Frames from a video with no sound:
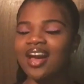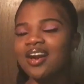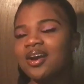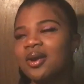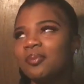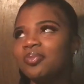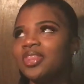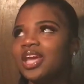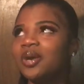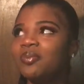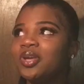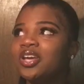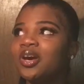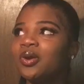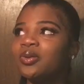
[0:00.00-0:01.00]
um, then
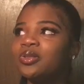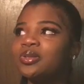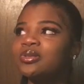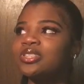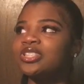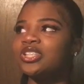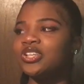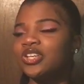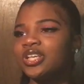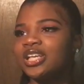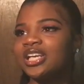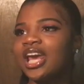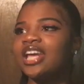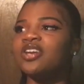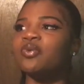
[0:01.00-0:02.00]
we go through
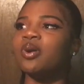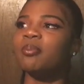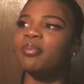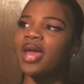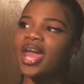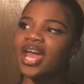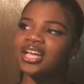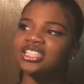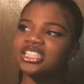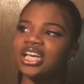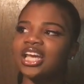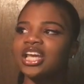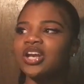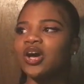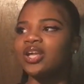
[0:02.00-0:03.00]
security. They do a bag
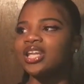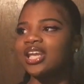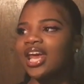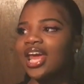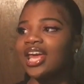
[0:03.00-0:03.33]
check and all of that.